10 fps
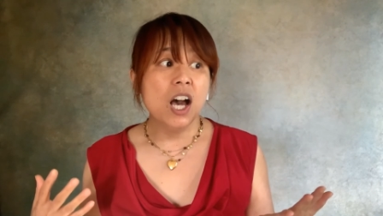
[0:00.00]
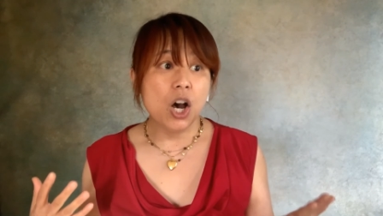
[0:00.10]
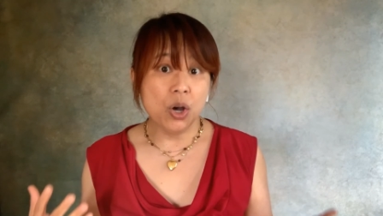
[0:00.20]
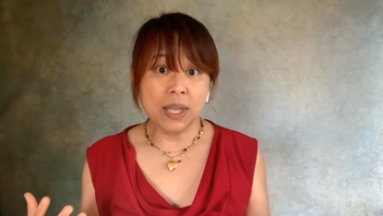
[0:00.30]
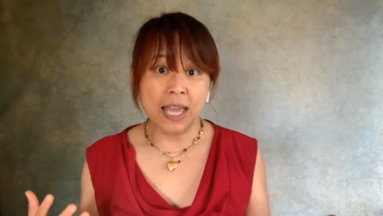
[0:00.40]

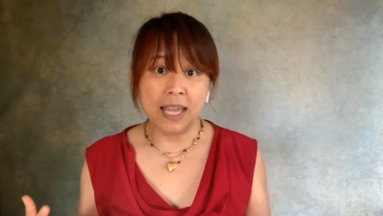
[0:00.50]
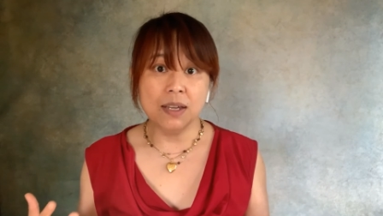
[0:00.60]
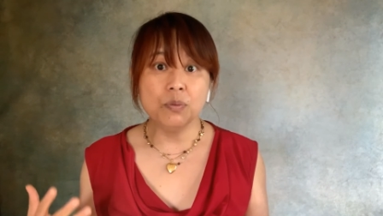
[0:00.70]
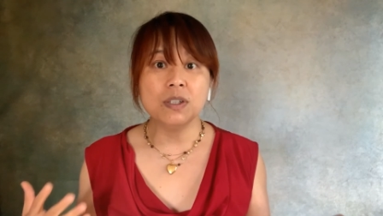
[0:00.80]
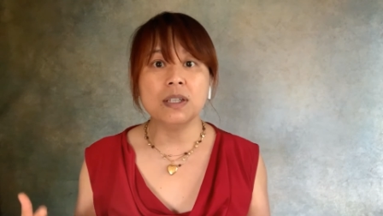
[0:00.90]
okay,
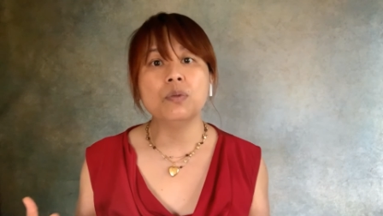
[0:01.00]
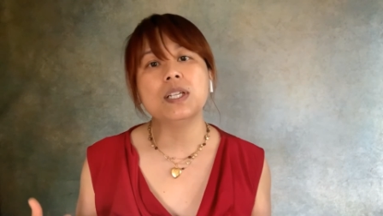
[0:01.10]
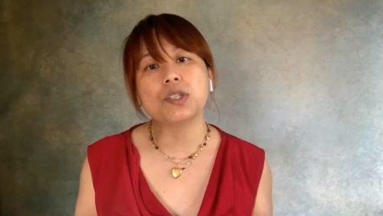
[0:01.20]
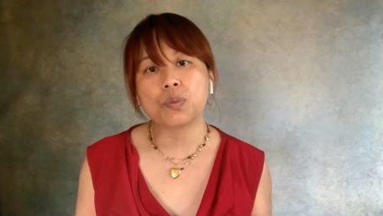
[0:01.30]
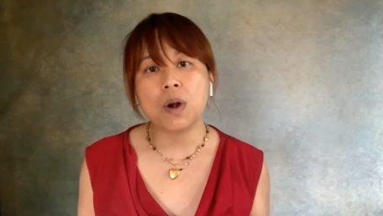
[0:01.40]
well, then
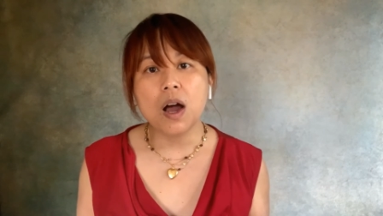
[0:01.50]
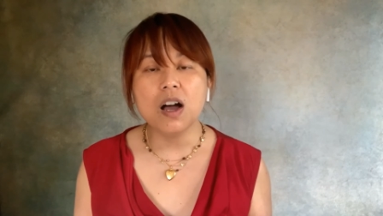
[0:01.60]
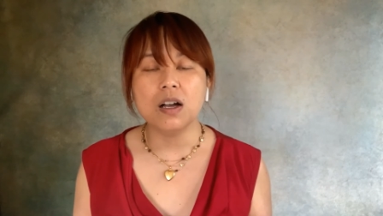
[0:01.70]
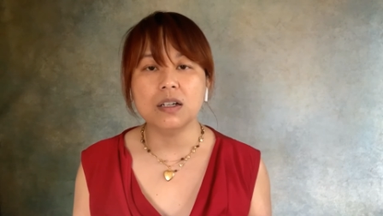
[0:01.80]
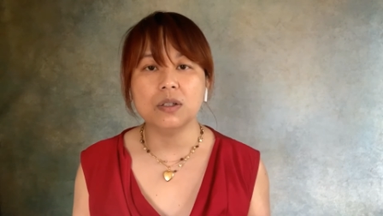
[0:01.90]
what's
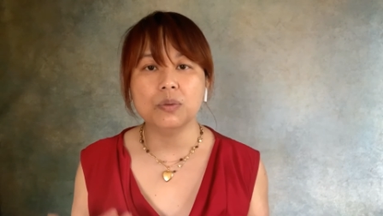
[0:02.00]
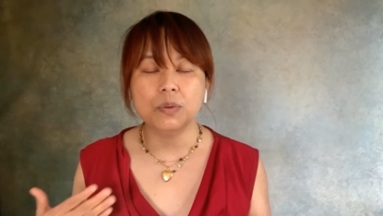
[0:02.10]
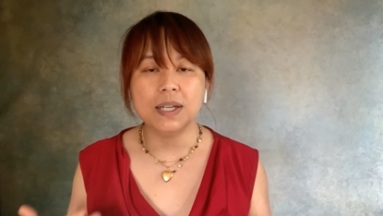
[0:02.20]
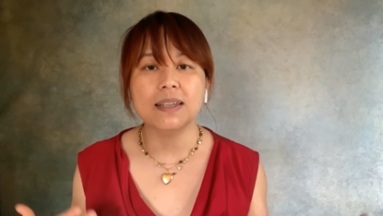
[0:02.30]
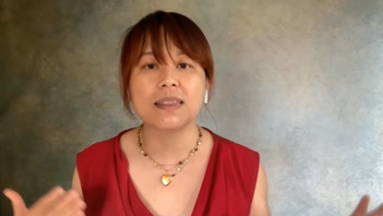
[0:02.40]
wrong
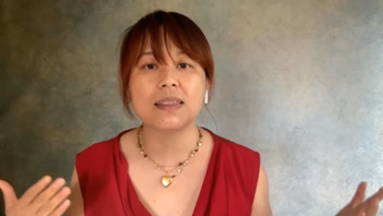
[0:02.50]
with